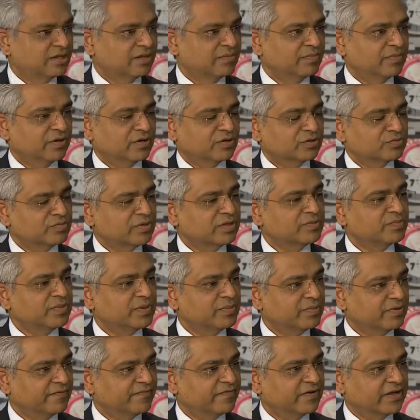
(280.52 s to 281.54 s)
Because many
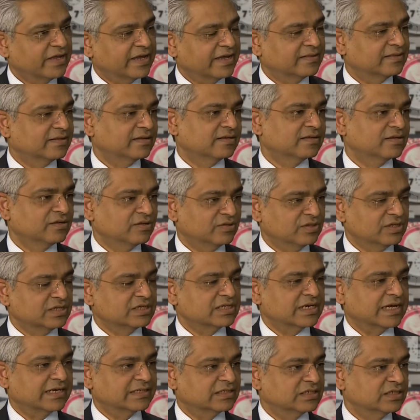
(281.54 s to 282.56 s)
people forget that these
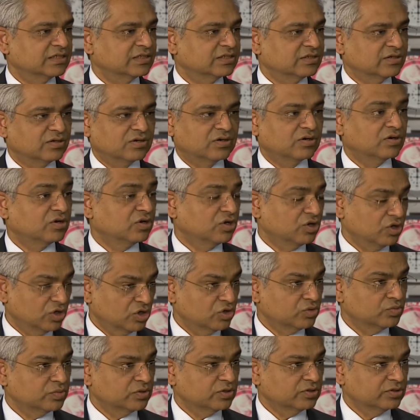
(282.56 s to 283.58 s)
assets are
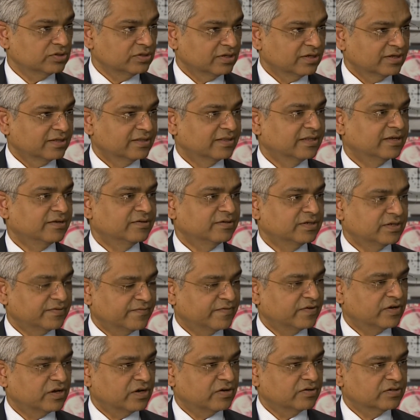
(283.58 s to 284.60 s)
global, they're in
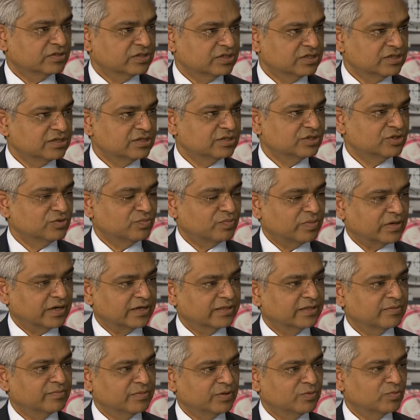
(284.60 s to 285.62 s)
different currencies, you buy
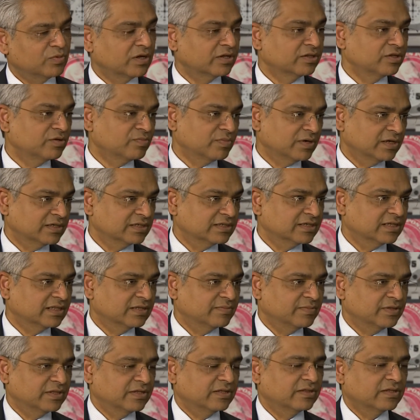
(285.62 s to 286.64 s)
them in one, you might sell
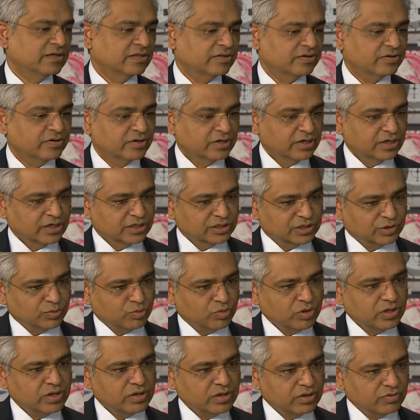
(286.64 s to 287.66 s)
them in another. So
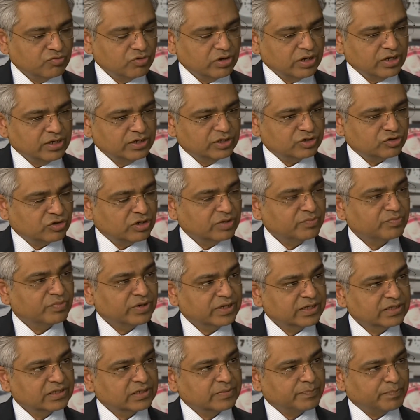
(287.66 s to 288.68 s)
we really try and
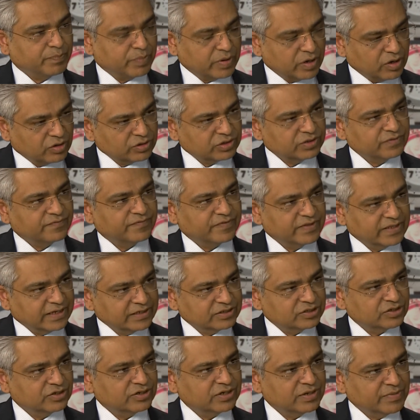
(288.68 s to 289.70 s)
bring part of the
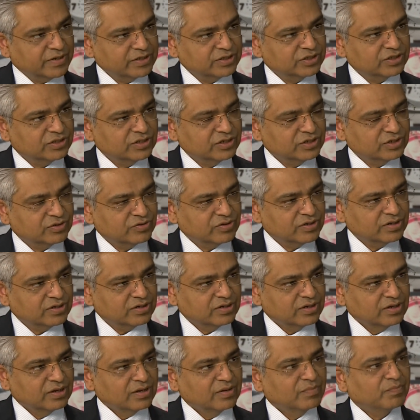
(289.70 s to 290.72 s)
financial dimension into it,
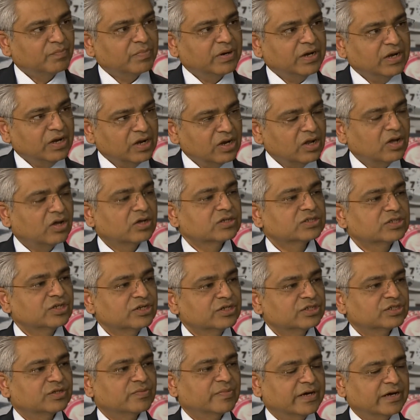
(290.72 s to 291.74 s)
but largely
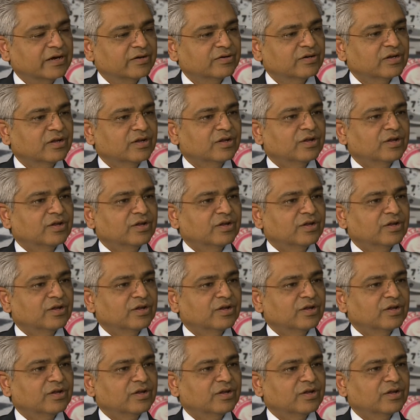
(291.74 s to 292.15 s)
it's about